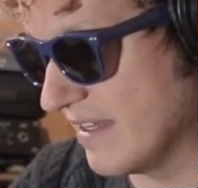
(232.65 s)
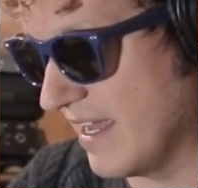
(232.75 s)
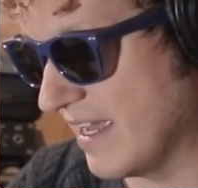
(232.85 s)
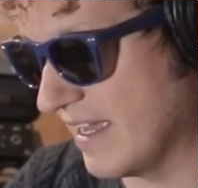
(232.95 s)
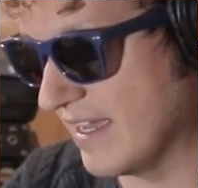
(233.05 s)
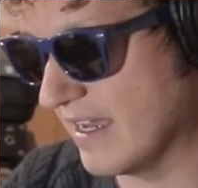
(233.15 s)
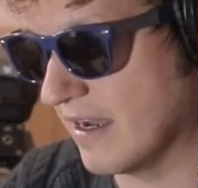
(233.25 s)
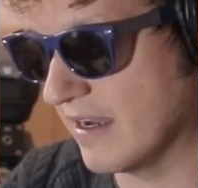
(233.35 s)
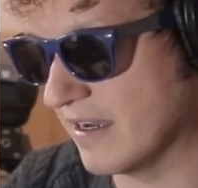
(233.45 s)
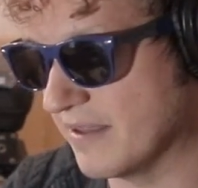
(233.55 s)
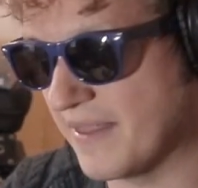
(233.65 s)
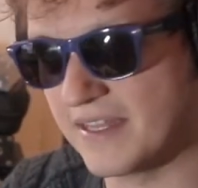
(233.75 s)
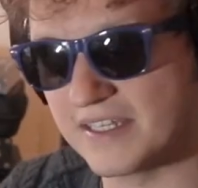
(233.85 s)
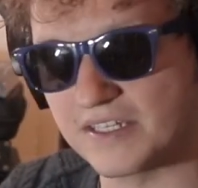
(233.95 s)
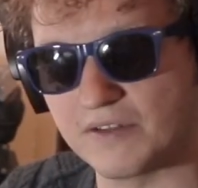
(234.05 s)

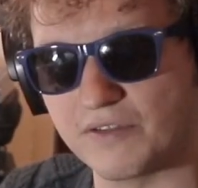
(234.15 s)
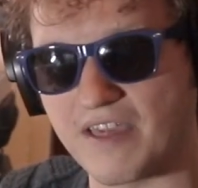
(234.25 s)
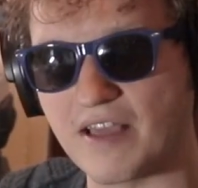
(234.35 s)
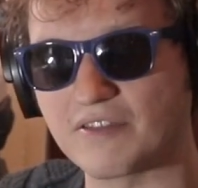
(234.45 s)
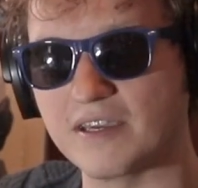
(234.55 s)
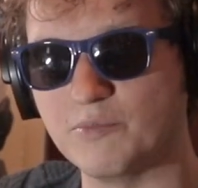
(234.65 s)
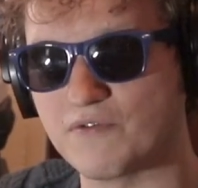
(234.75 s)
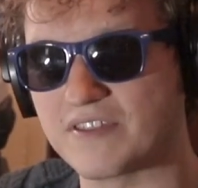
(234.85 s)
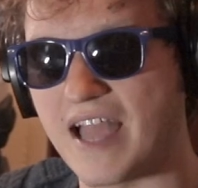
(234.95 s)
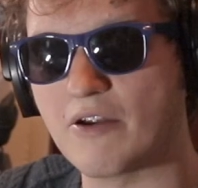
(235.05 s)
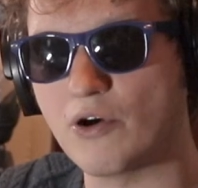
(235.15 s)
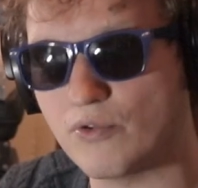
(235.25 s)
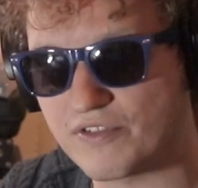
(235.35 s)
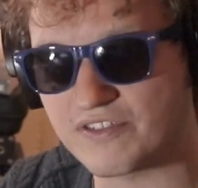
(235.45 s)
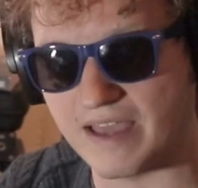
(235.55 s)
then it sounds like it moves down a
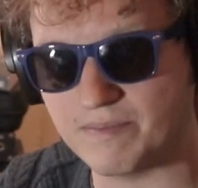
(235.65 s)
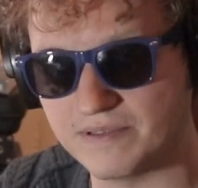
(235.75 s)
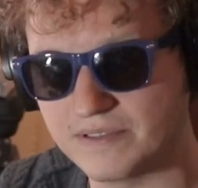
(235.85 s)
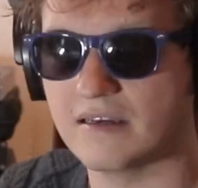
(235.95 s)
whole step,